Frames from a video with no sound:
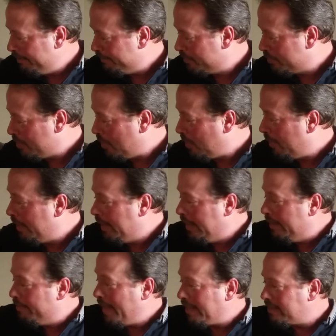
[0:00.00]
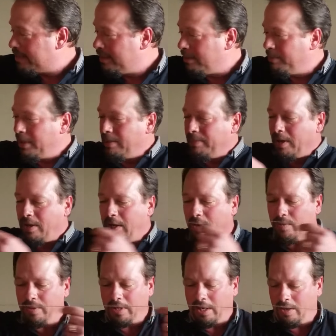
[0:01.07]
So that's a little bit about
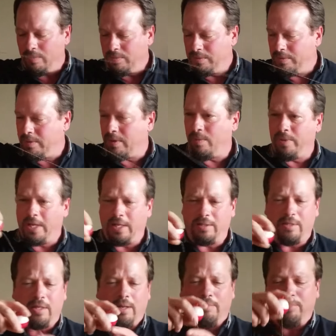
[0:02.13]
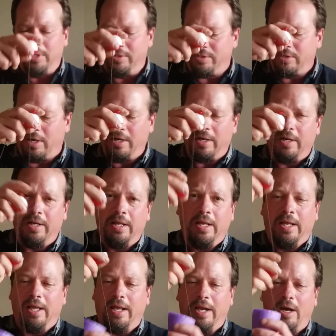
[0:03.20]
how we got the company started
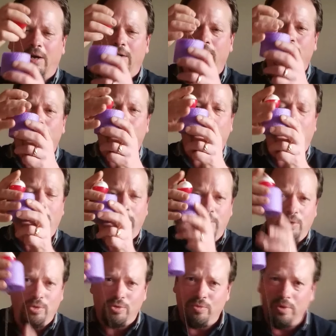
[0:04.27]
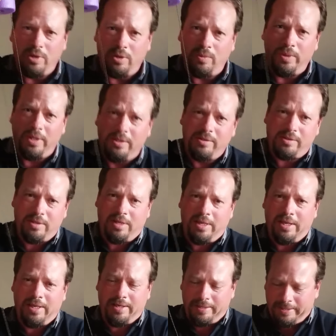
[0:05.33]
and how to use real weeds,
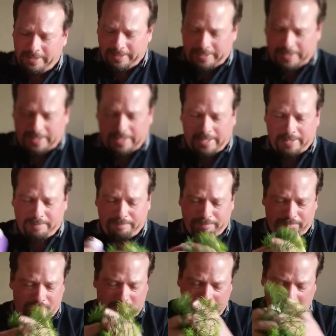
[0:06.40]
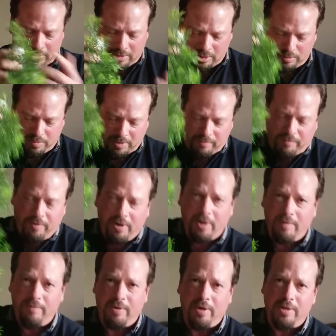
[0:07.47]
and it's just been
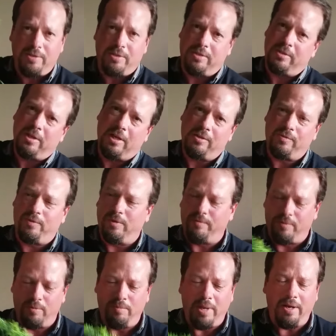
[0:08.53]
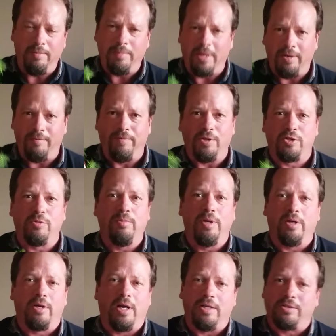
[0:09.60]
very, very successful for many, many fishermen
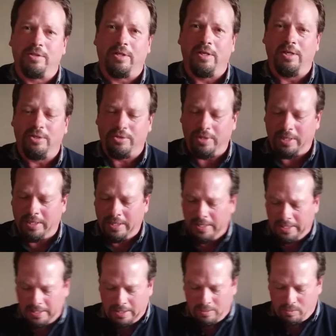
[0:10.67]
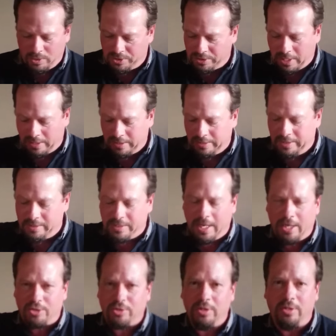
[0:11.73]
across the country. We're selling these
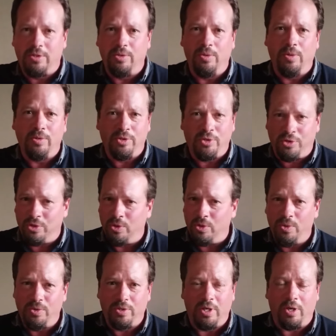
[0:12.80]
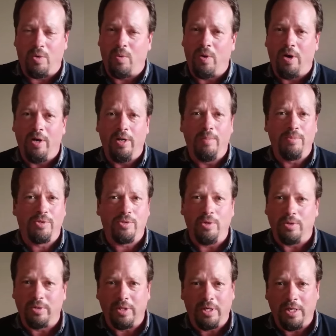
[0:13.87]
actually to zoos and aquariums
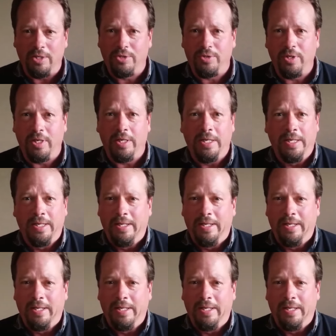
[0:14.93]
throughout the country.